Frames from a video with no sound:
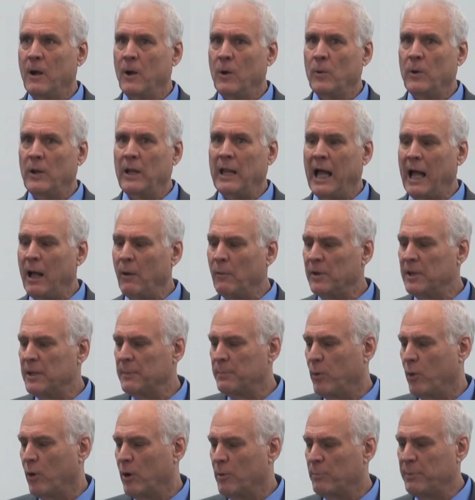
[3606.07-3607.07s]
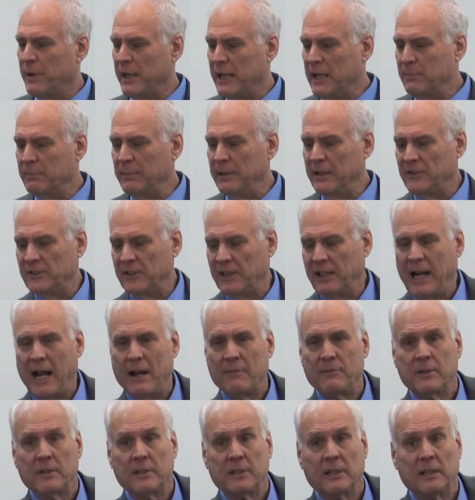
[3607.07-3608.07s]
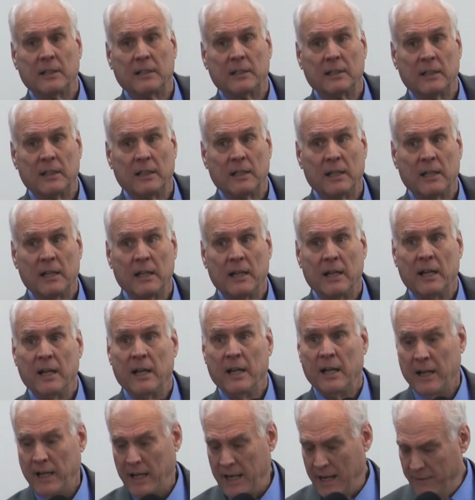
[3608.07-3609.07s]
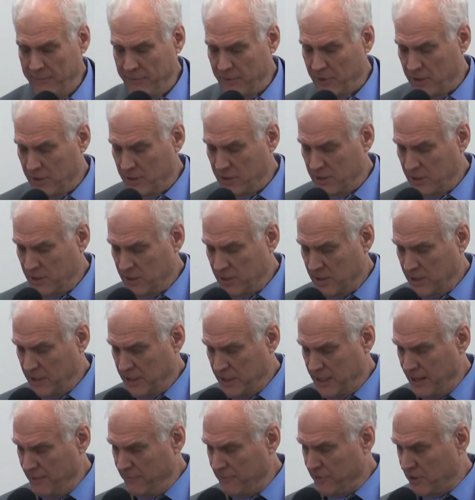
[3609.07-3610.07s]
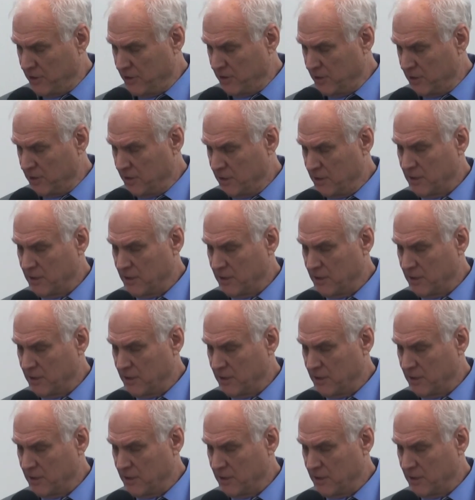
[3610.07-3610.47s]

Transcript: well, how will the poor pygmies in Africa ever, ever